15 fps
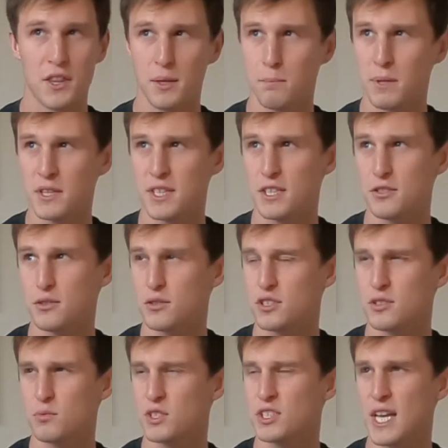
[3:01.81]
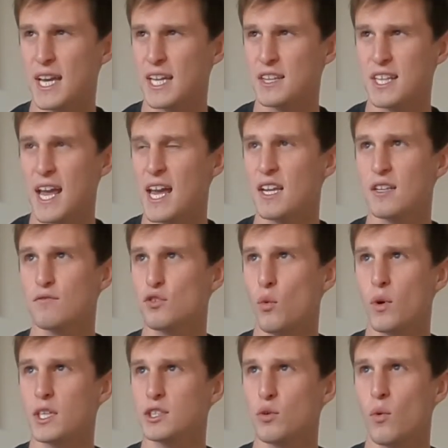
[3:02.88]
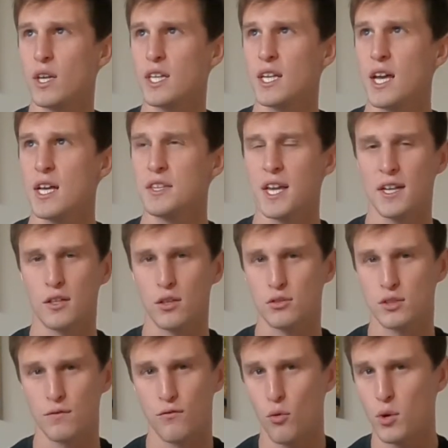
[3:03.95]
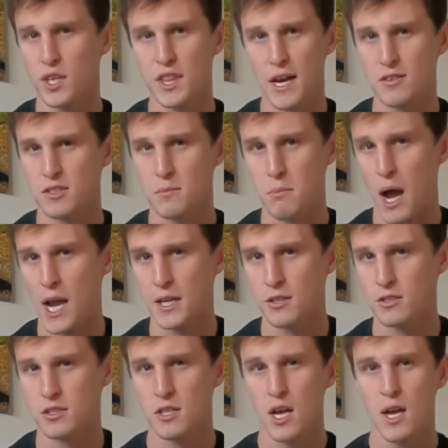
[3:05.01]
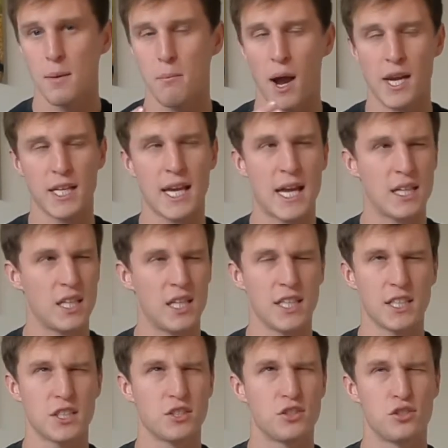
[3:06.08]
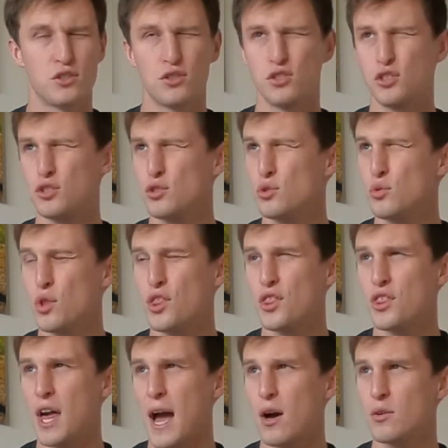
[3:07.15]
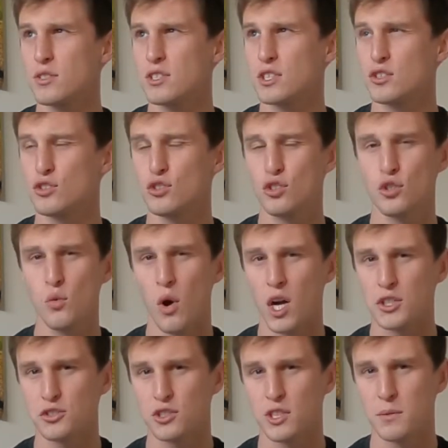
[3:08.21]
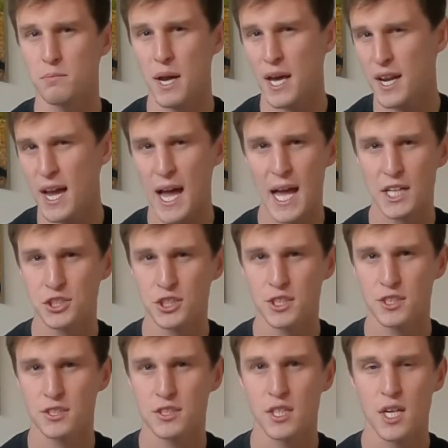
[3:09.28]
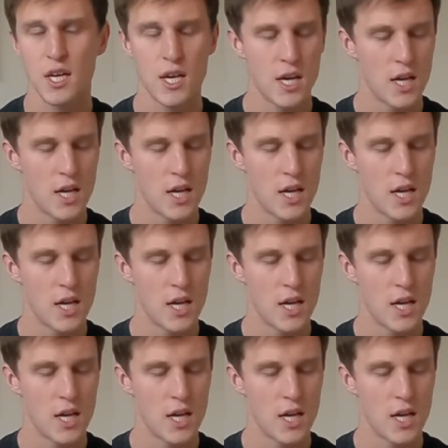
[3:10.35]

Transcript: I think Bit Digital was saying at the end of 2020, they had close to 40,000 miners mining at like 2,200 petahashes,